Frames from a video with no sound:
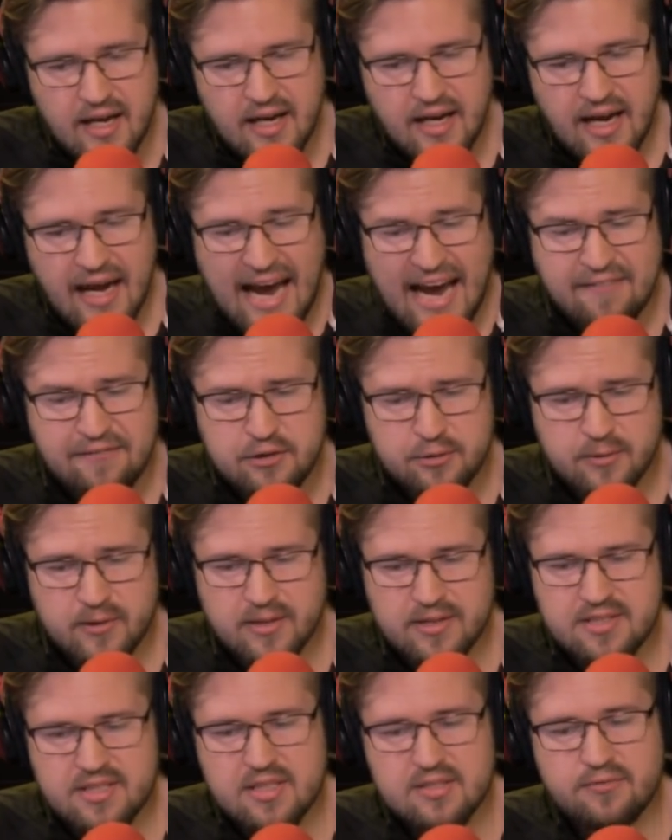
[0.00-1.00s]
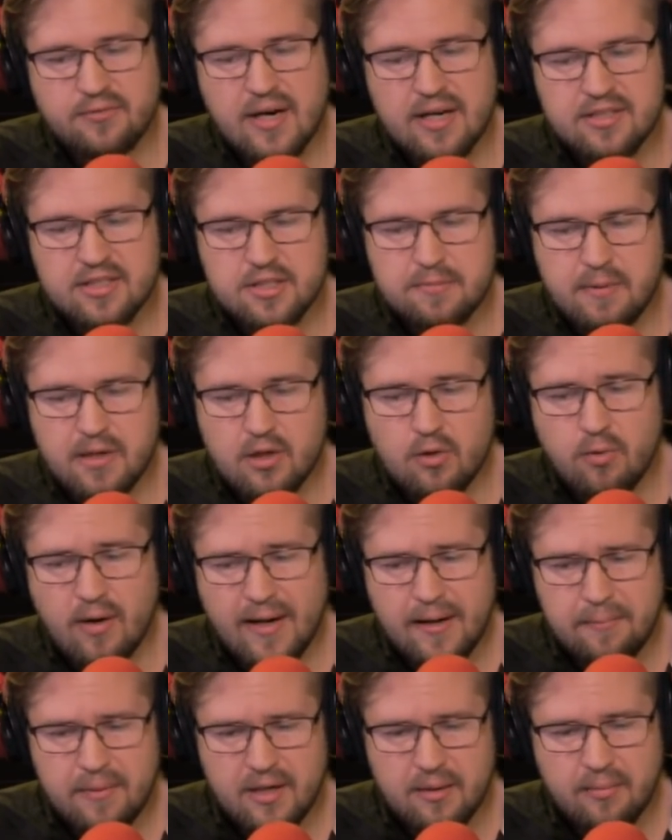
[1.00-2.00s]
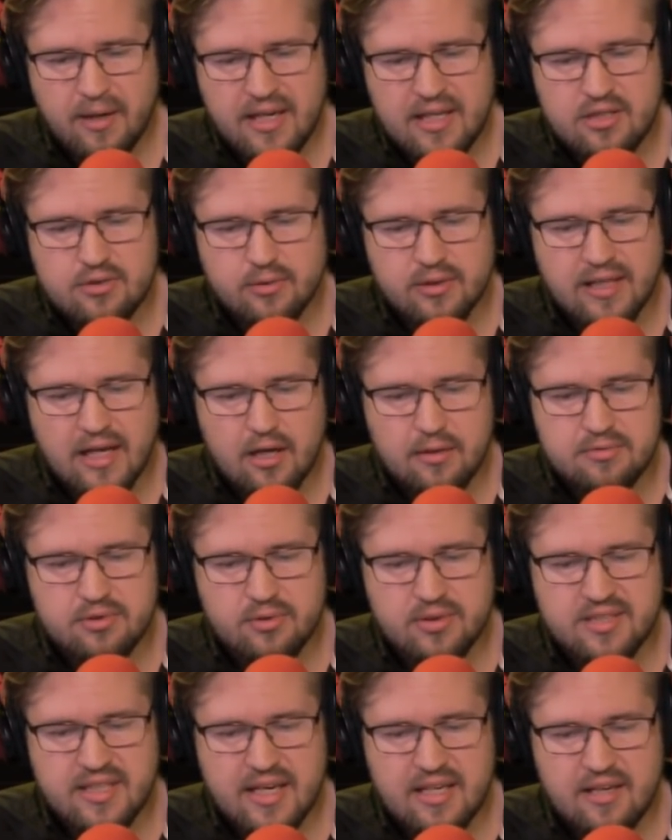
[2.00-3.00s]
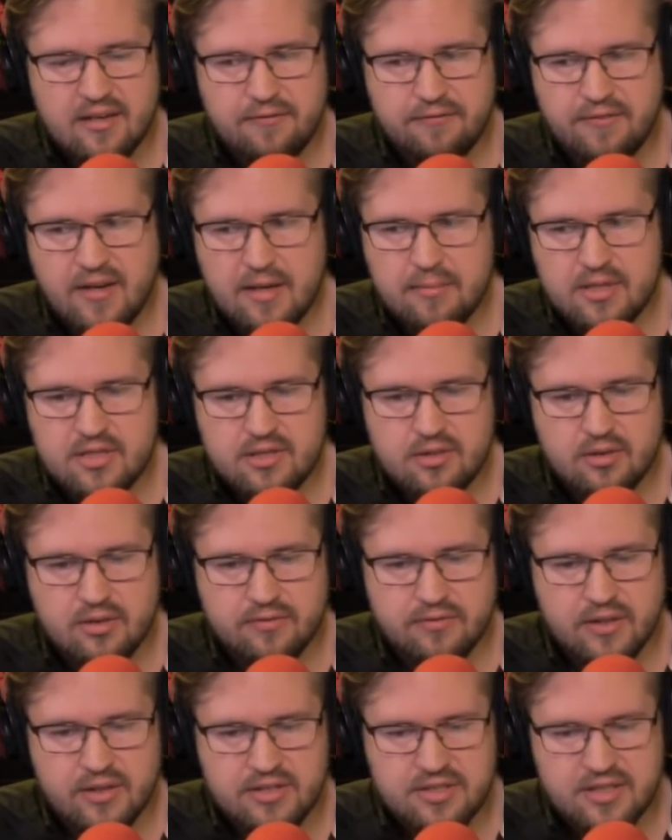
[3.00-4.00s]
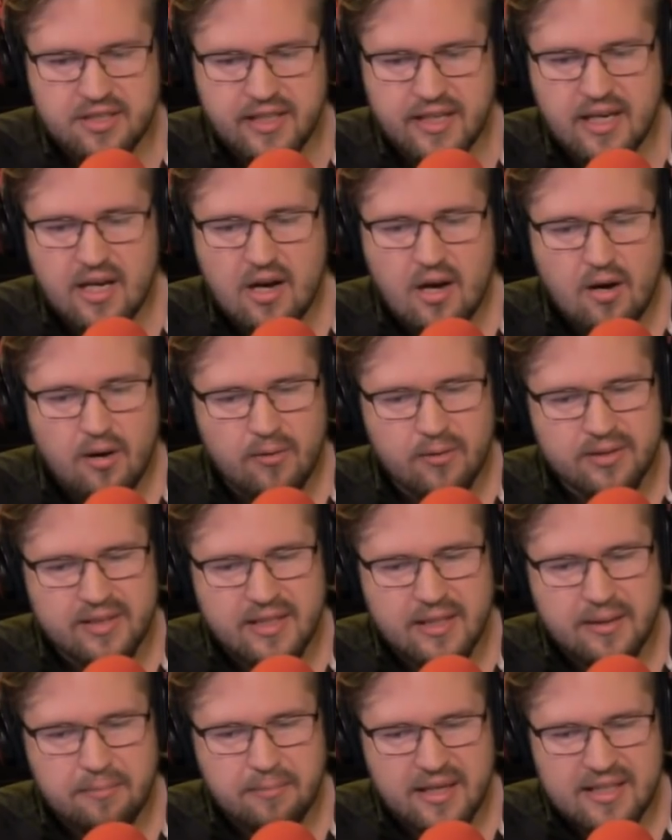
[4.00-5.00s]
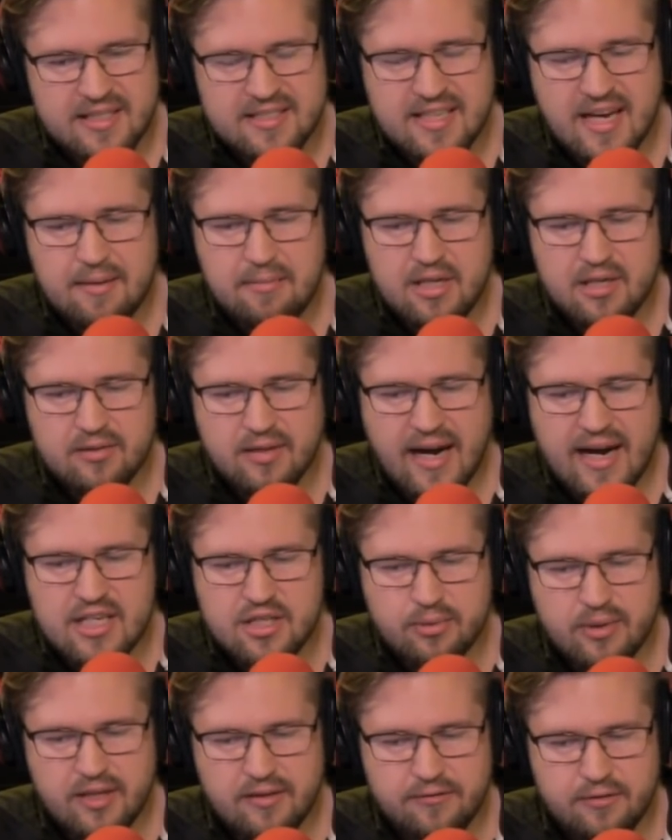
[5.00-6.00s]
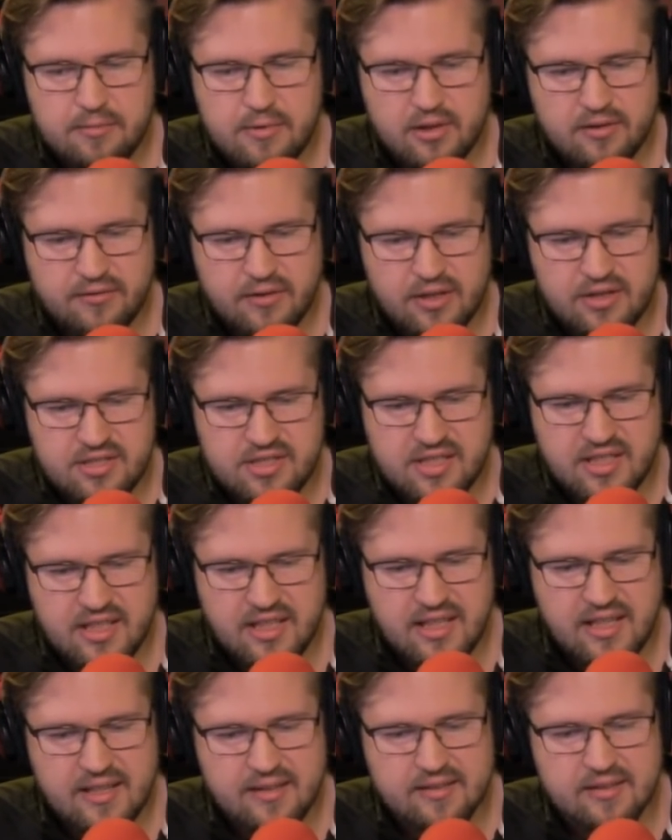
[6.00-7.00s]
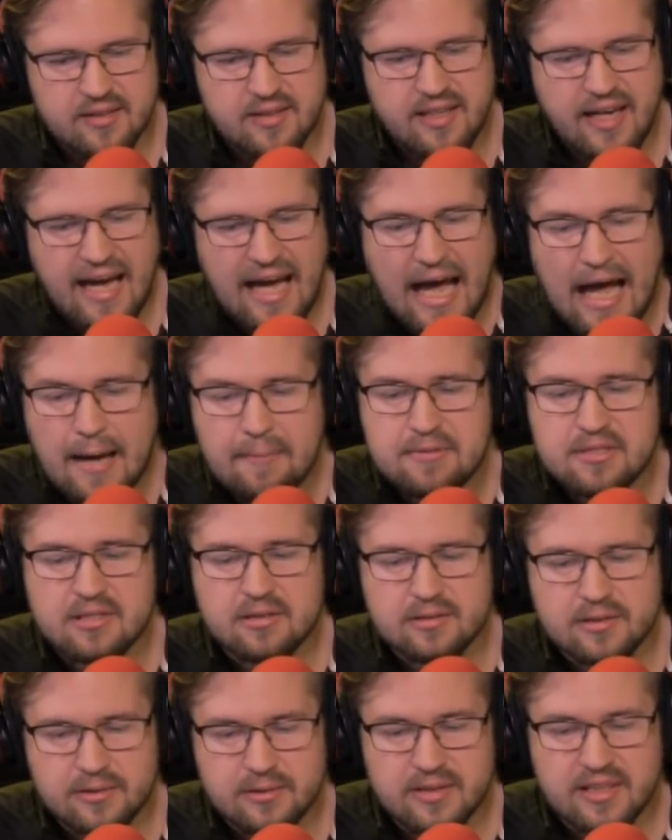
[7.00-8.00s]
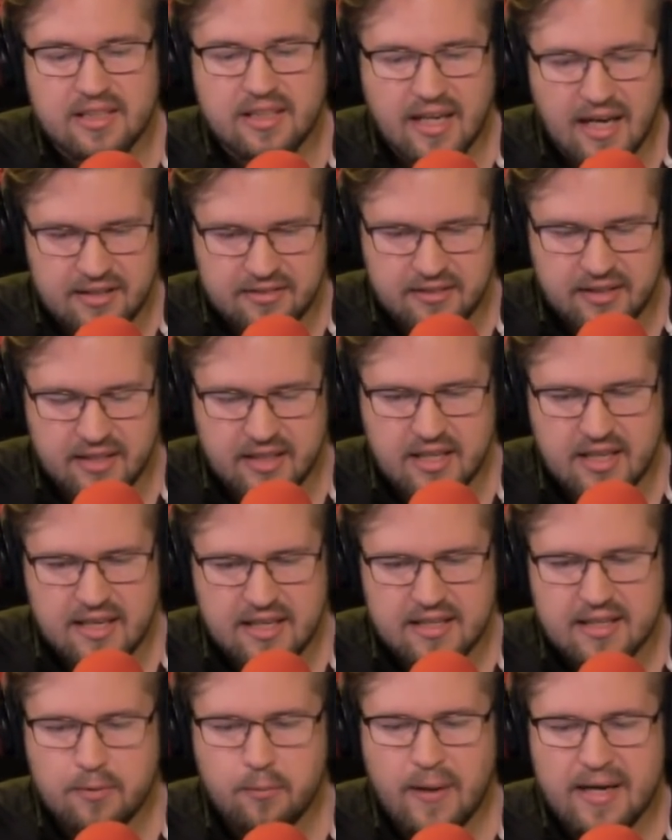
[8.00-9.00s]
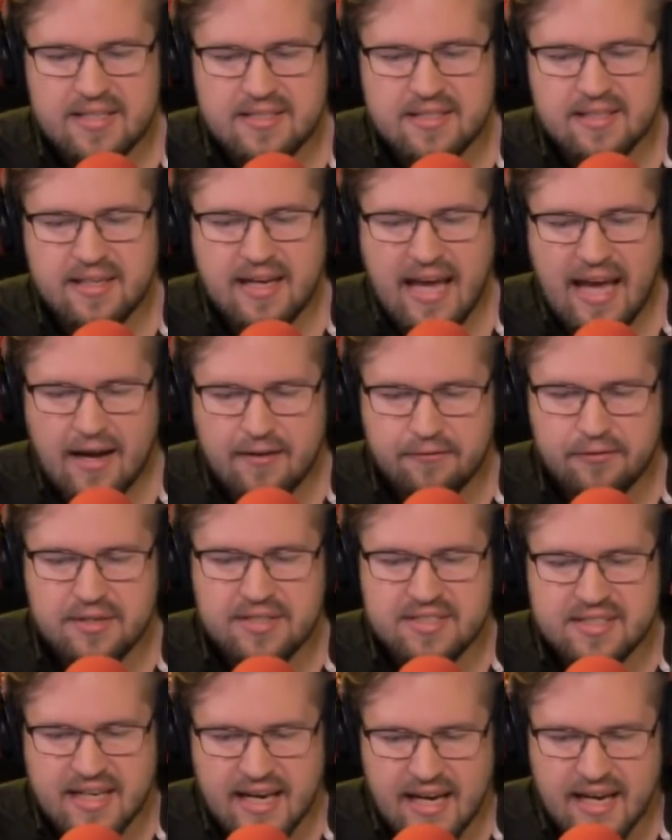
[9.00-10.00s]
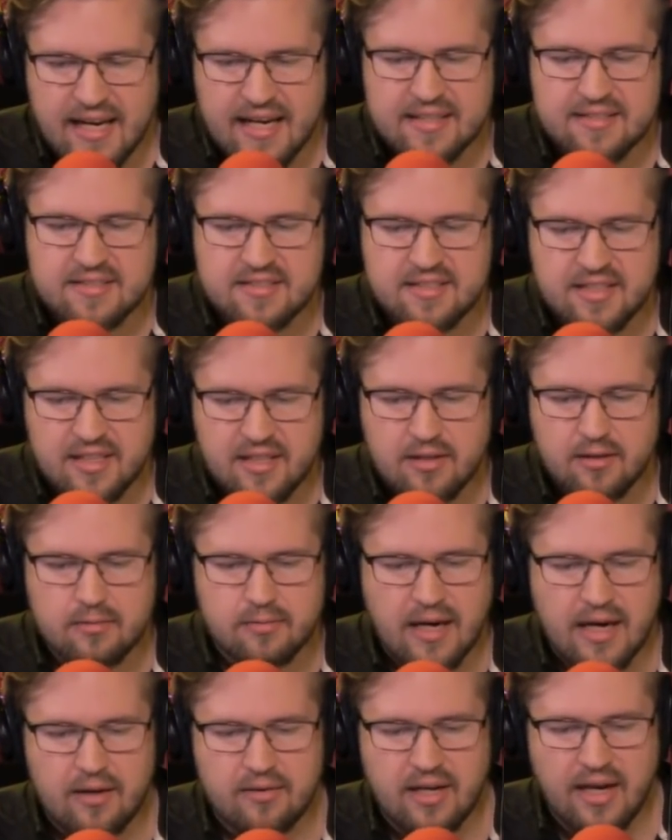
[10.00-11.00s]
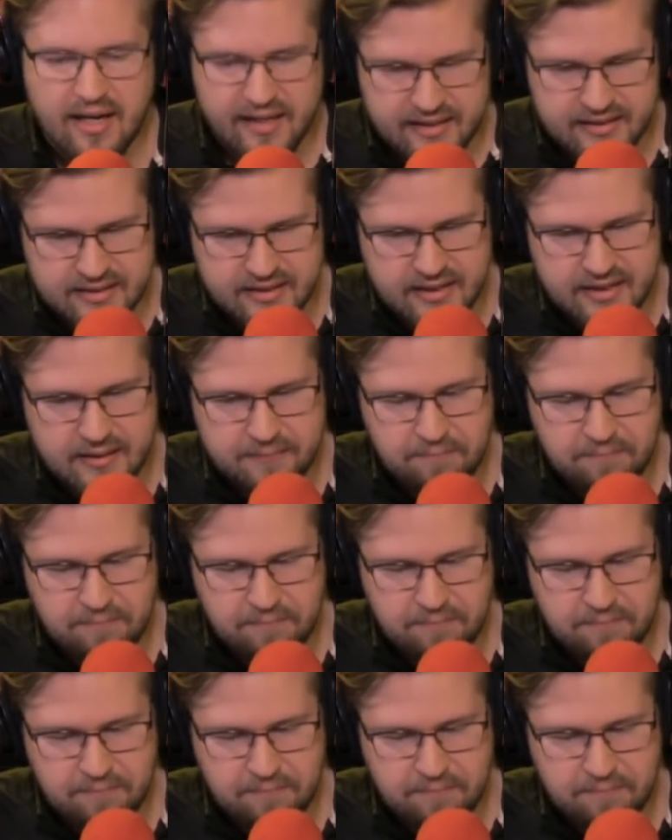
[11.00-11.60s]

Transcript: Afterwards, his father spent quite a bit of money to allow him to attend a famous university. Only, by the time he graduated from university, he had learned absolutely nothing. He wasted every day sitting around idly.